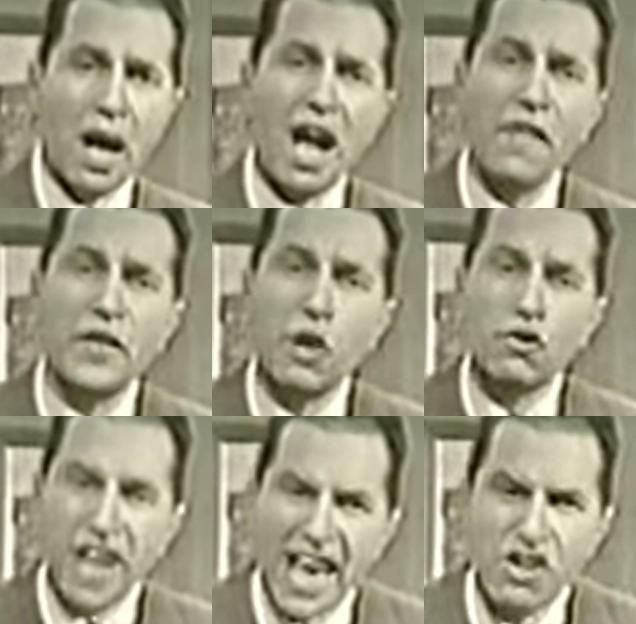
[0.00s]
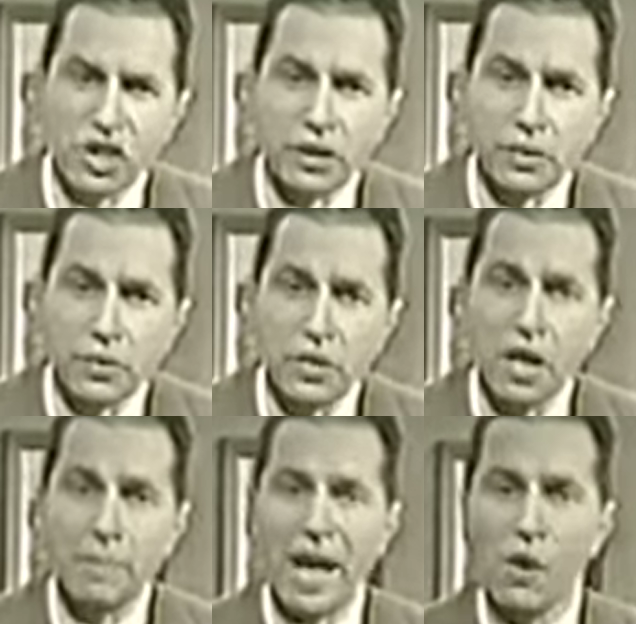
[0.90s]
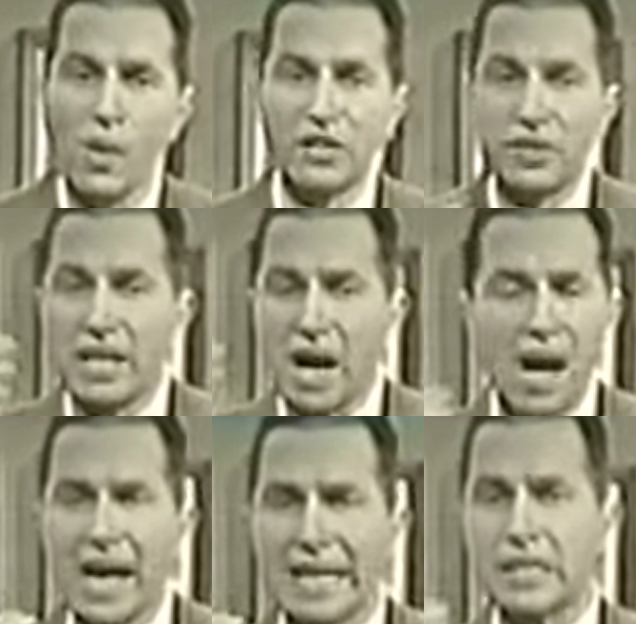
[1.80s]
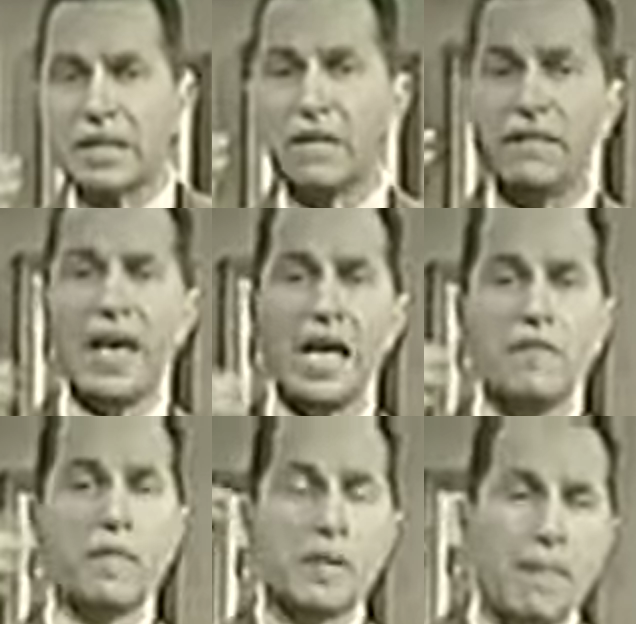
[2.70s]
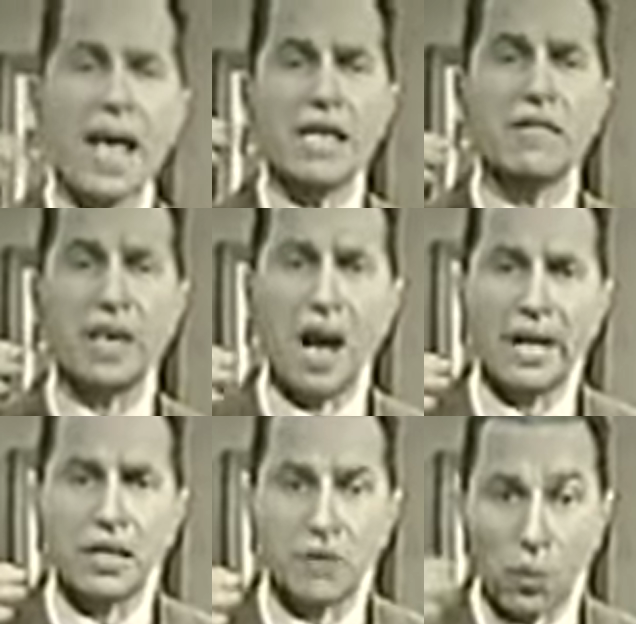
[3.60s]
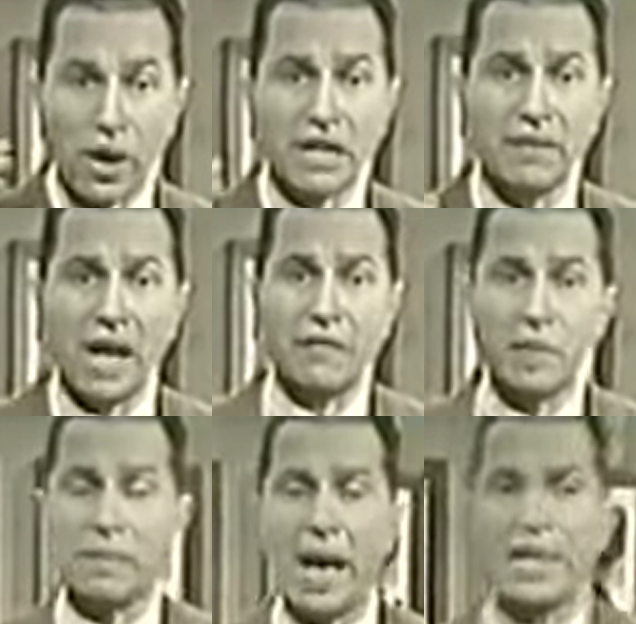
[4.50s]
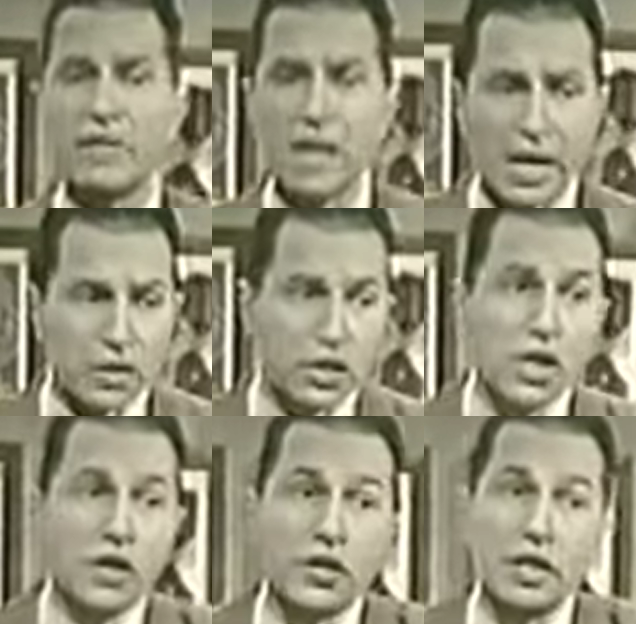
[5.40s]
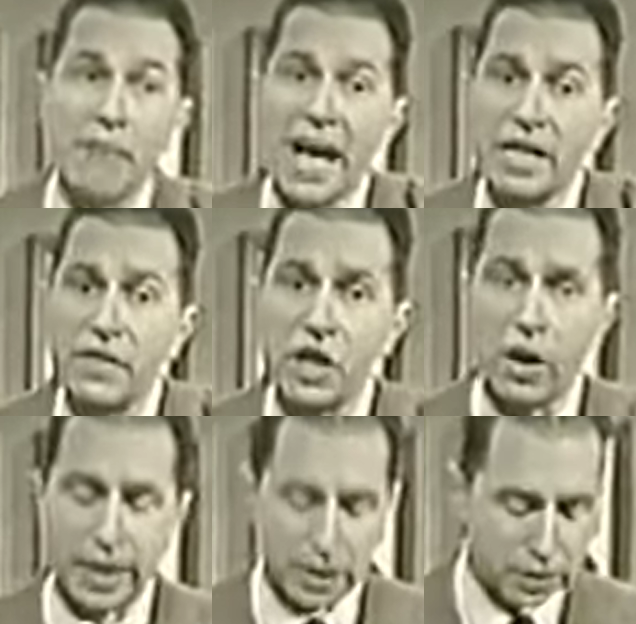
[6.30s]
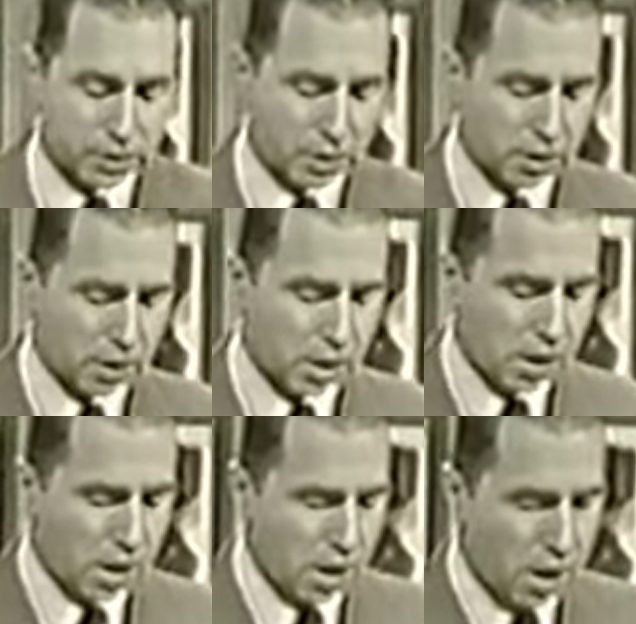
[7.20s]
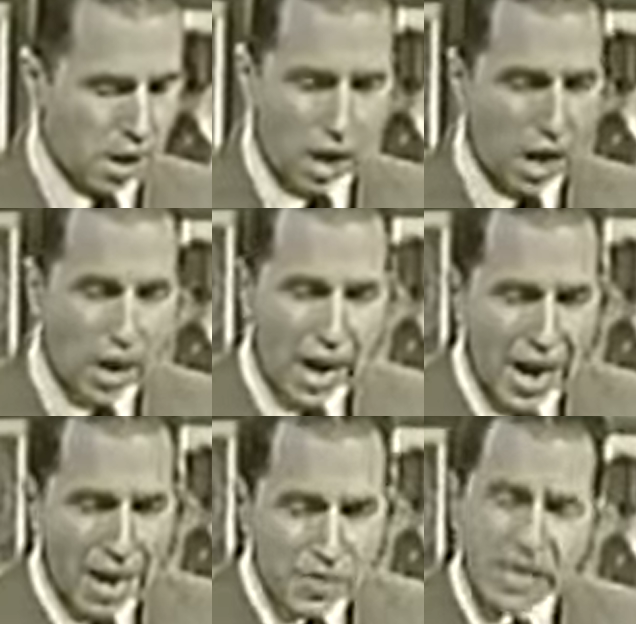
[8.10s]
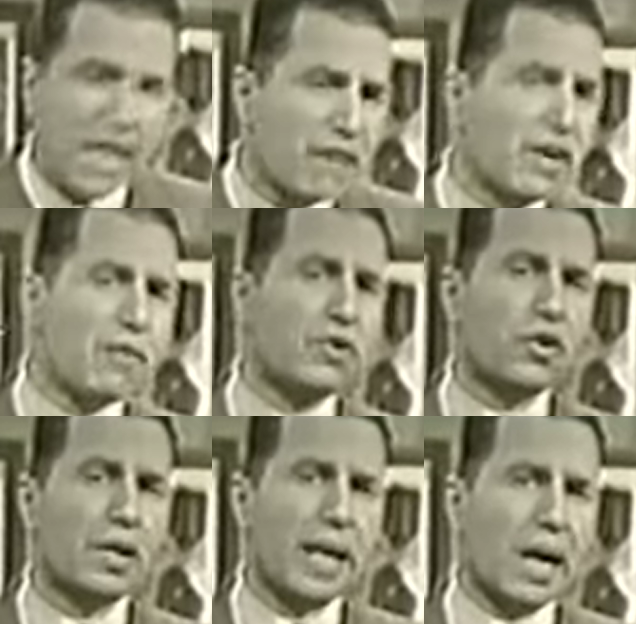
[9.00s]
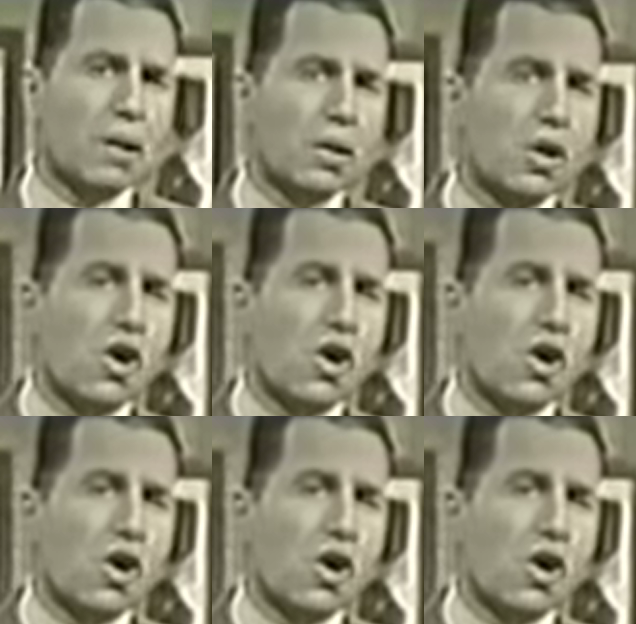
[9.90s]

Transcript: are the notations by which the art is conveyed from the mind of the artist, the work of art from the mind of the artist to the mind of the audience. Uh, I'm thinking of literature now